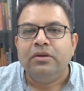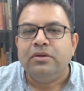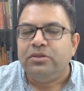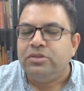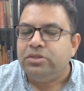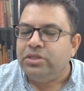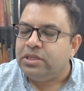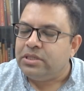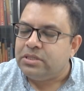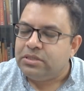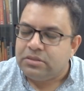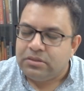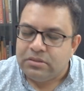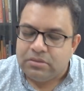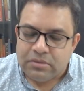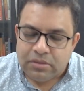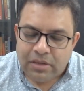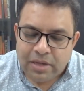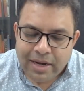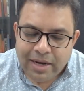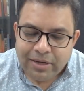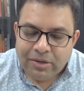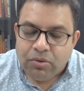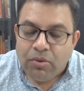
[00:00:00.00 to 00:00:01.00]
just
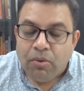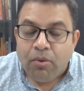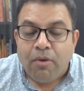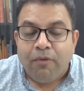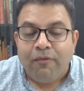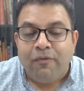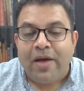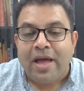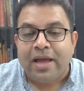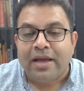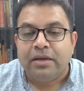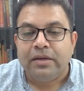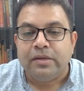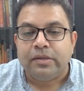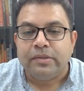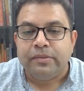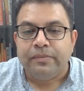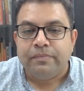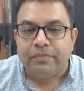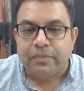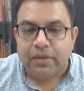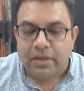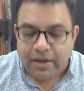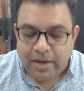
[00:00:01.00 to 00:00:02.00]
let go of anger,
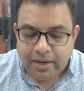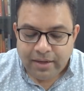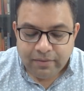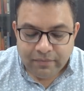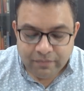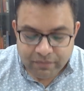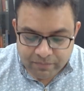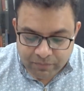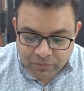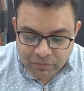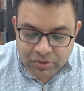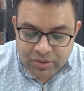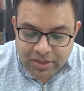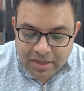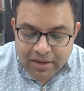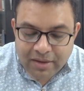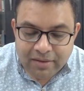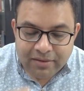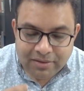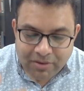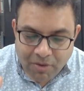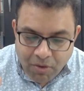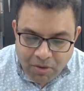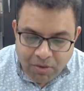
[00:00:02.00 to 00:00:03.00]
right? Buddha
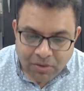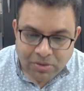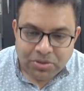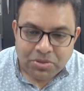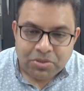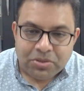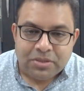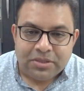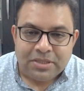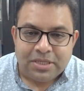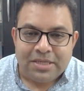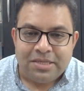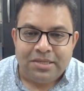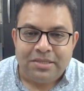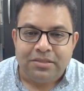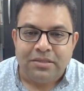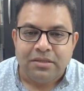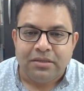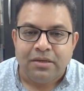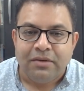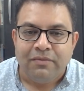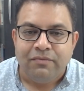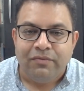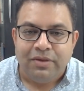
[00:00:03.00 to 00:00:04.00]
also suggests
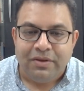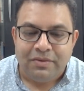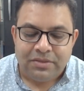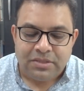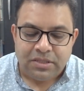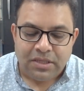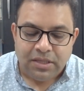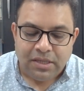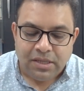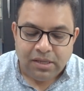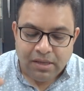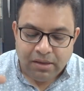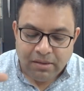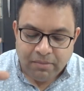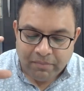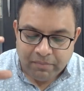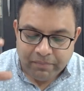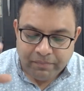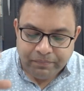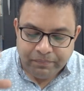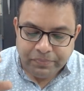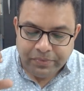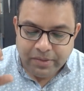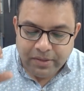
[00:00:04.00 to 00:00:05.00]
certain ways,
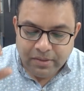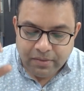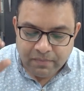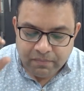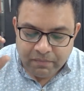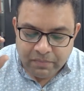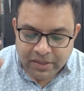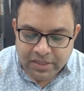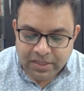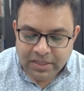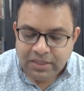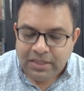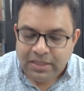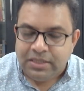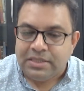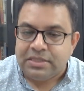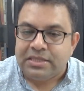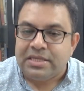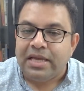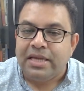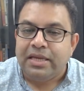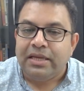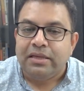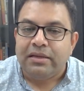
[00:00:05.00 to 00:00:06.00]
but he is
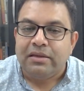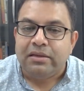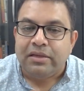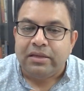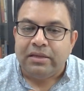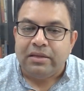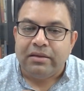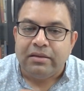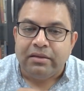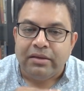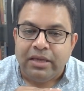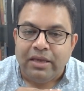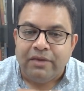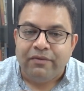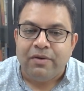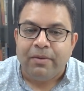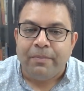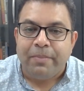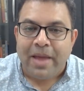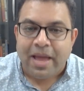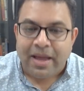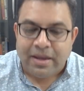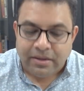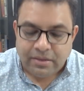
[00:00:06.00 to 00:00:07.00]
saying give
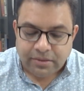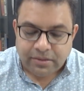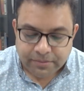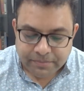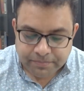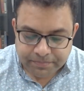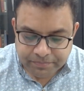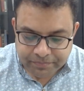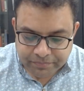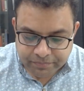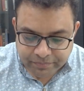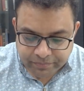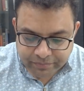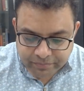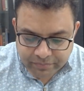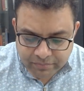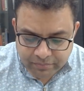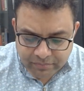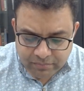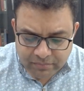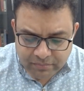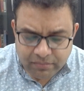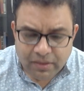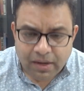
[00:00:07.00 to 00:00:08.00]
up anger,
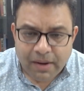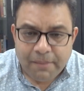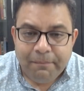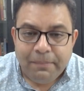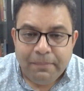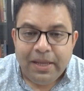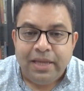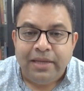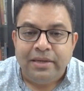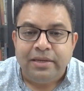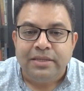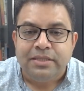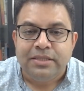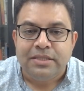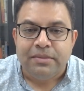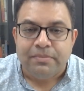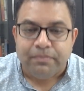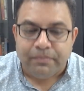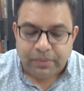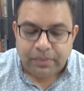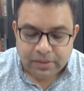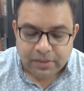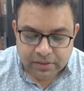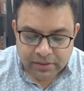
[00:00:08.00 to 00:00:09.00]
plain and
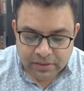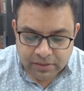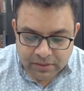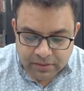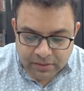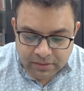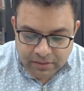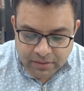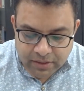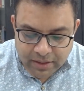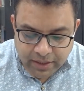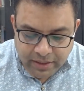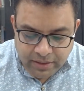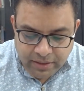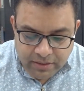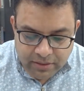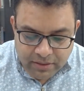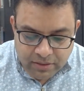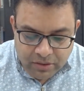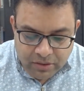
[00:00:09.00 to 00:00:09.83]
simple, right?